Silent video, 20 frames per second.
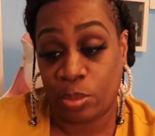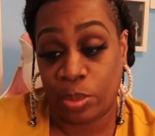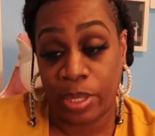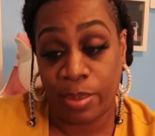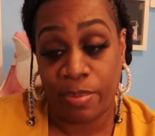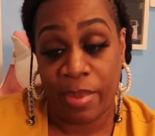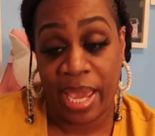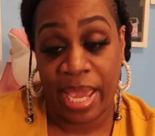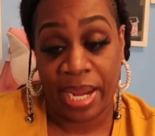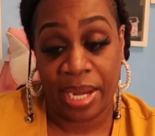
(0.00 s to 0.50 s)
We
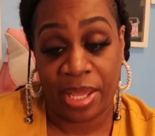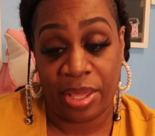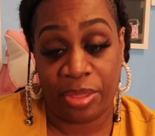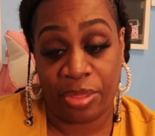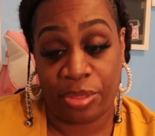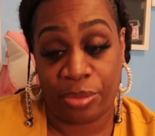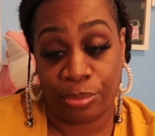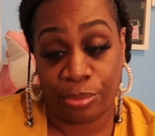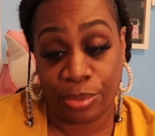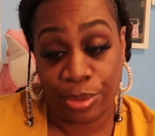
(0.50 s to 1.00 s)
made
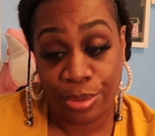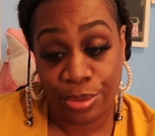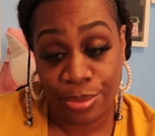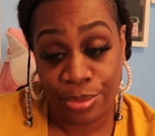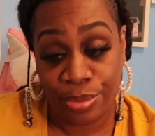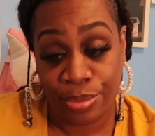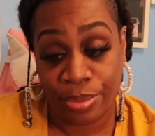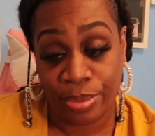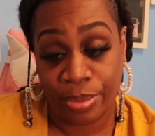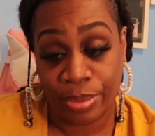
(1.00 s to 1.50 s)
it
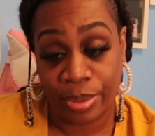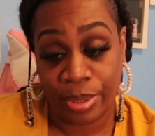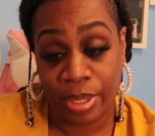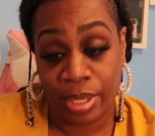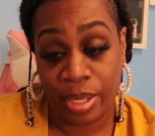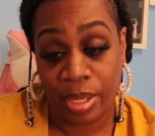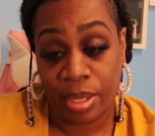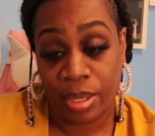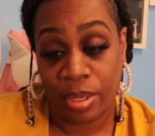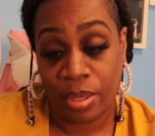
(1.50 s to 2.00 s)
through
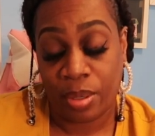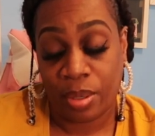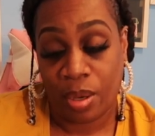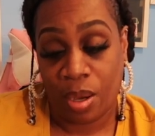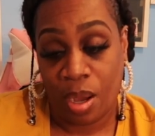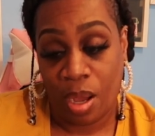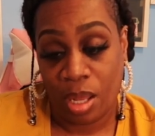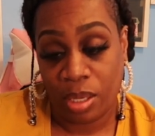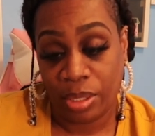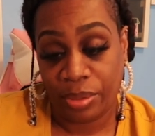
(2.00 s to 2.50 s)

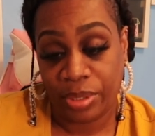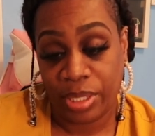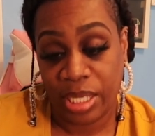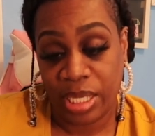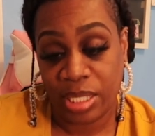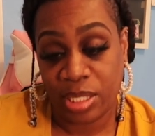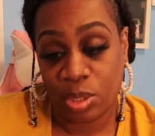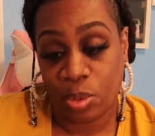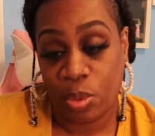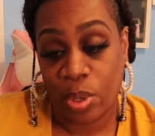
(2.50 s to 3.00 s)
all of
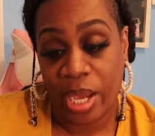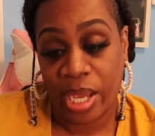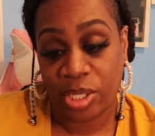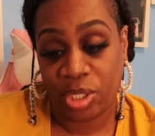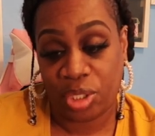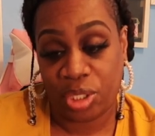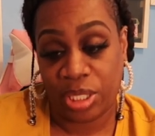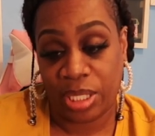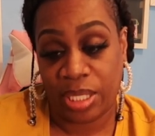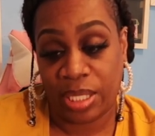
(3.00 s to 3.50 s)
these
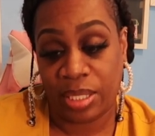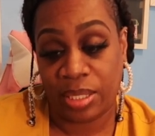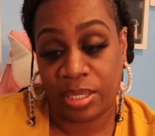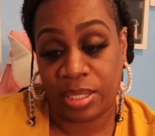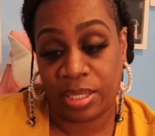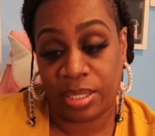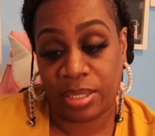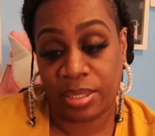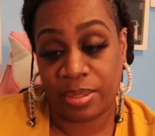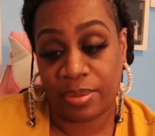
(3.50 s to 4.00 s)

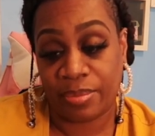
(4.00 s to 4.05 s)
questions.